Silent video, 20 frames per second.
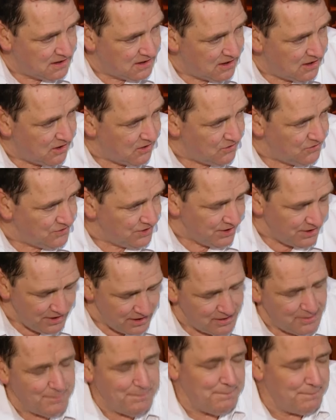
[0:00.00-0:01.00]
Oh,
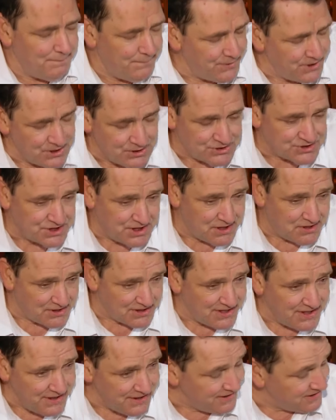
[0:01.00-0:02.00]
yeah, Beairshelle.
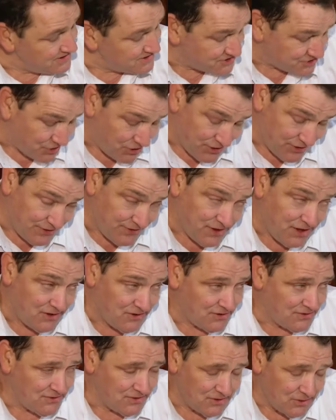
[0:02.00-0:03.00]
It started
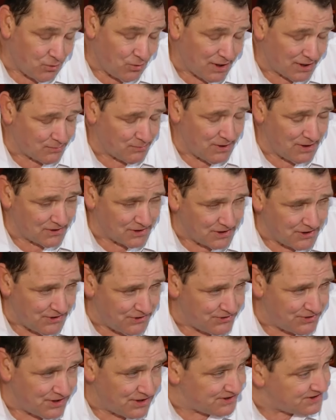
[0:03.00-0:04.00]
oh, quite a while ago,
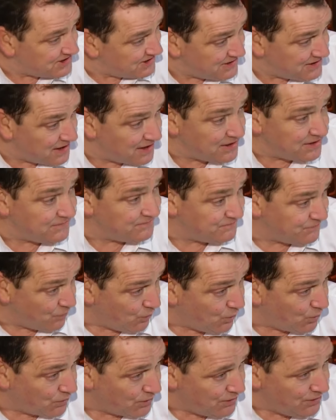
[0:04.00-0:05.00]

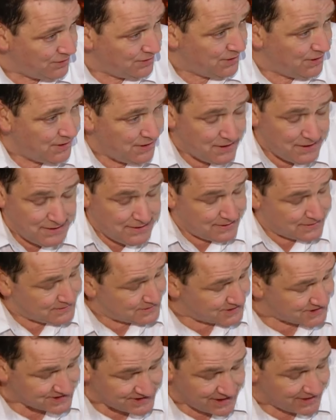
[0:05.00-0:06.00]
1994
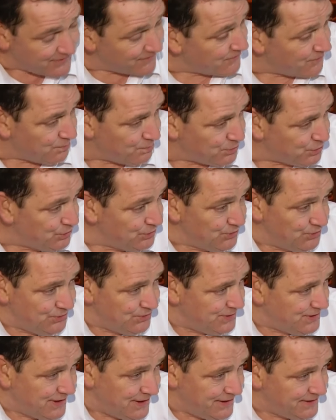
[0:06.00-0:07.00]
just out of the blue,
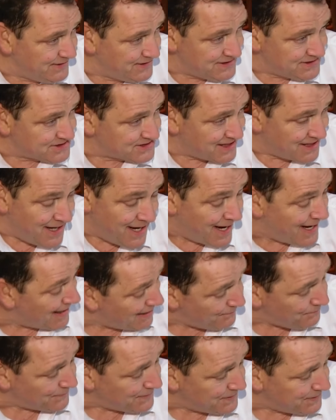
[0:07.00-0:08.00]
it just
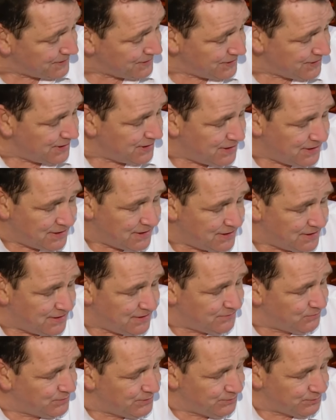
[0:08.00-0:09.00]
happened. Uh,
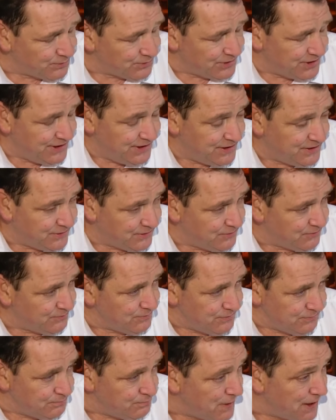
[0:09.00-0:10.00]
we were here
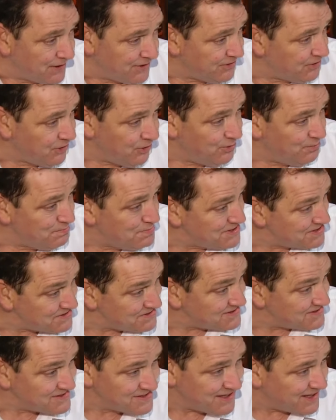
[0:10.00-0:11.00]
minding our own
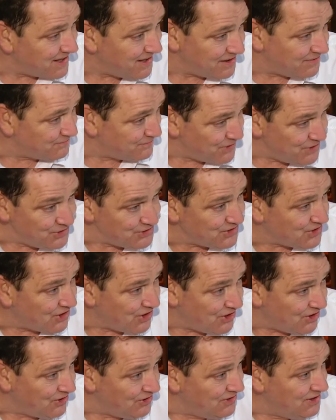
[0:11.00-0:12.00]
business and got a phone
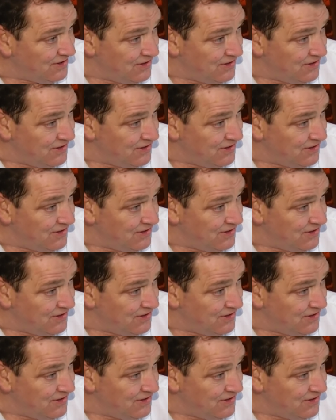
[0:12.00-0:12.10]
call